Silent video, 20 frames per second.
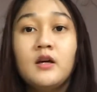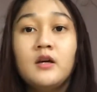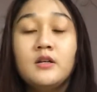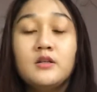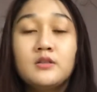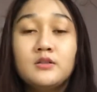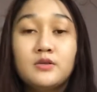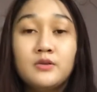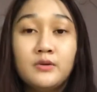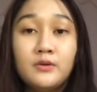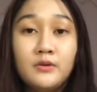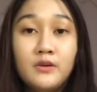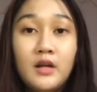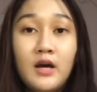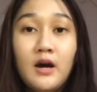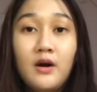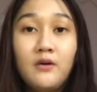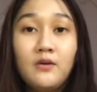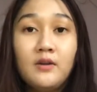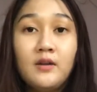So
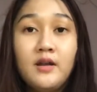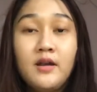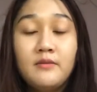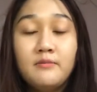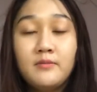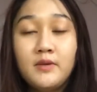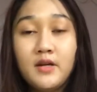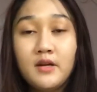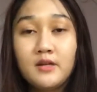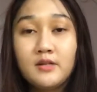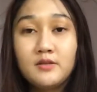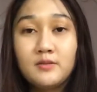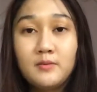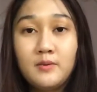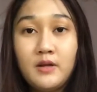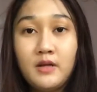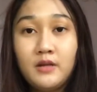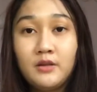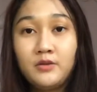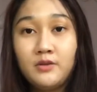now let me
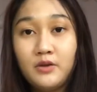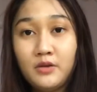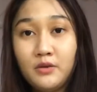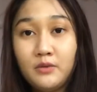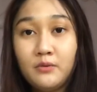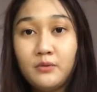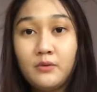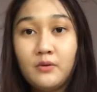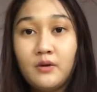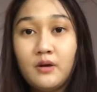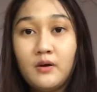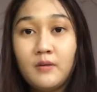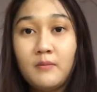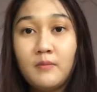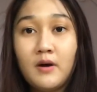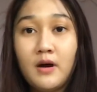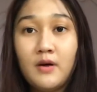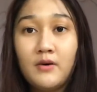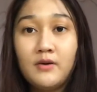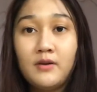explain to you
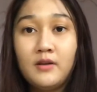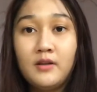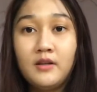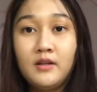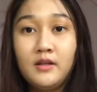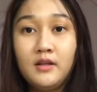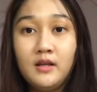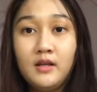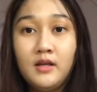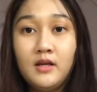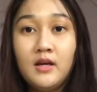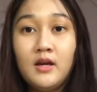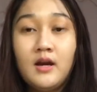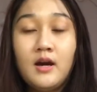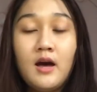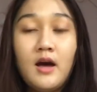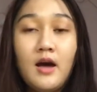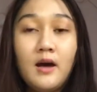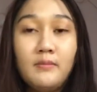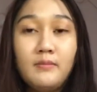about the
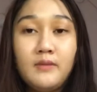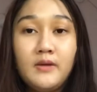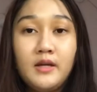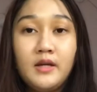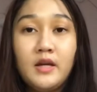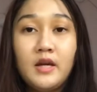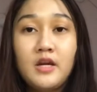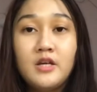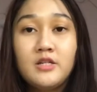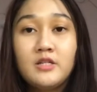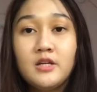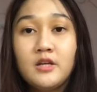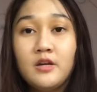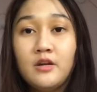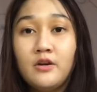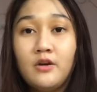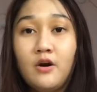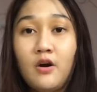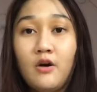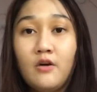
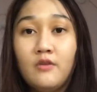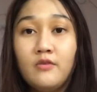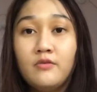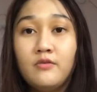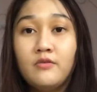application of